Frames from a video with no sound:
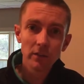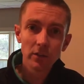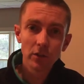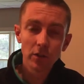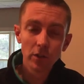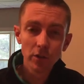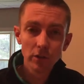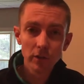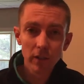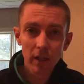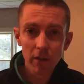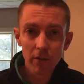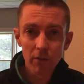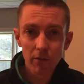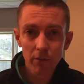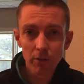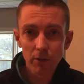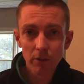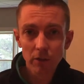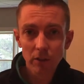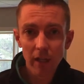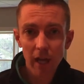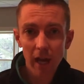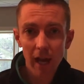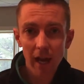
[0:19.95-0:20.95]
Tuesday
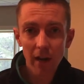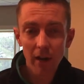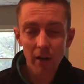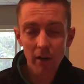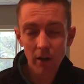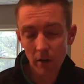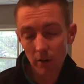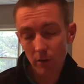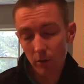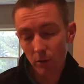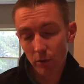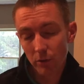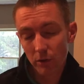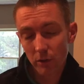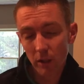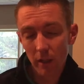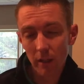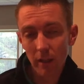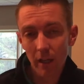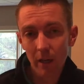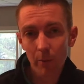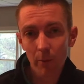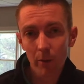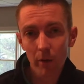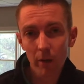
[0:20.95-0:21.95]
through Saturday or through
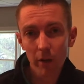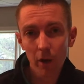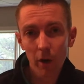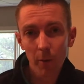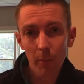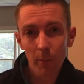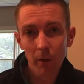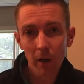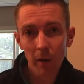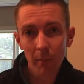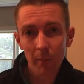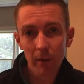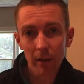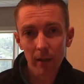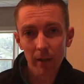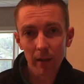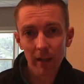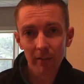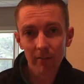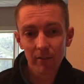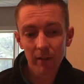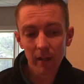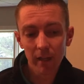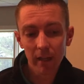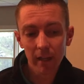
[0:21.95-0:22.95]
Sunday, we're gonna open up at
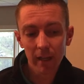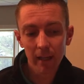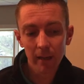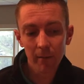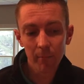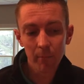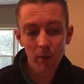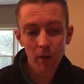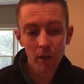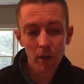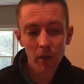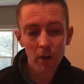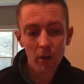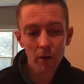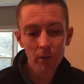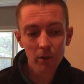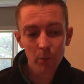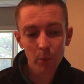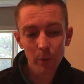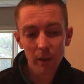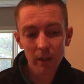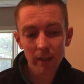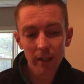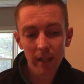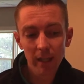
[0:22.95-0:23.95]
11 a.m. On
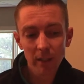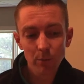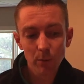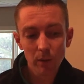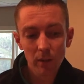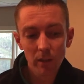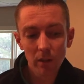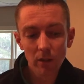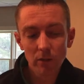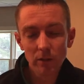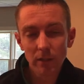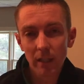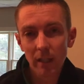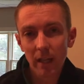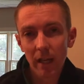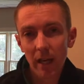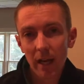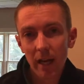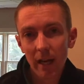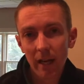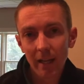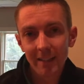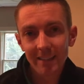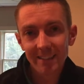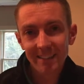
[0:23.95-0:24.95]
the weekdays, we close at
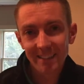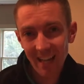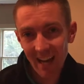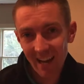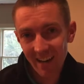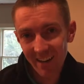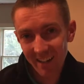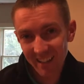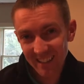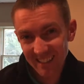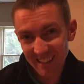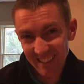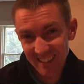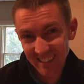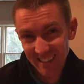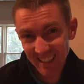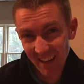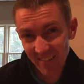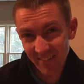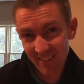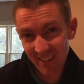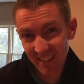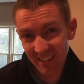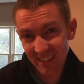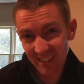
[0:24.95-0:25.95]
9, Saturdays at
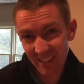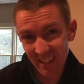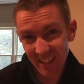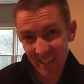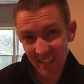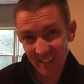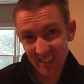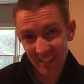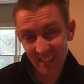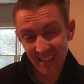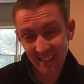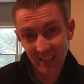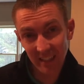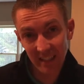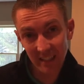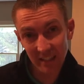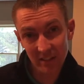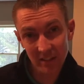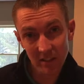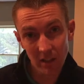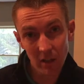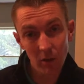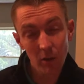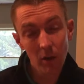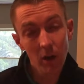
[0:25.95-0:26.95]
7, and Sundays at
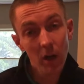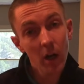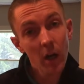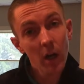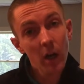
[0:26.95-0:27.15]
6. So